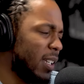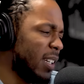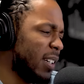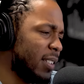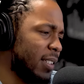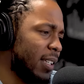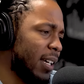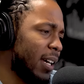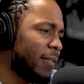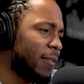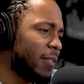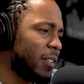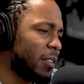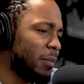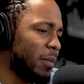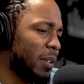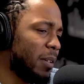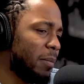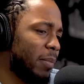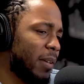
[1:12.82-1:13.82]
yeah, definitely.
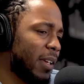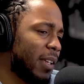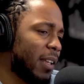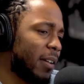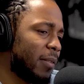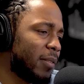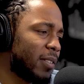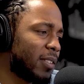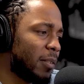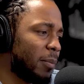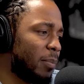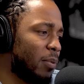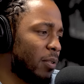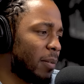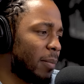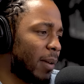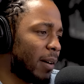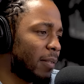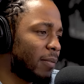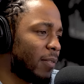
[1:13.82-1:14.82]
Me being able to
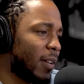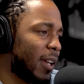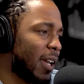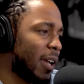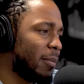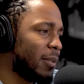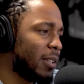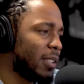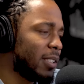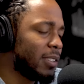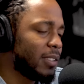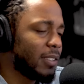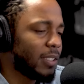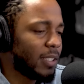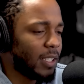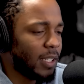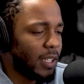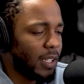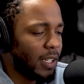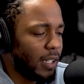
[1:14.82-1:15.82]
support my family.
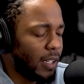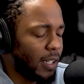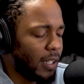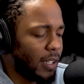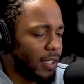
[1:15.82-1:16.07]
Mm-hmm.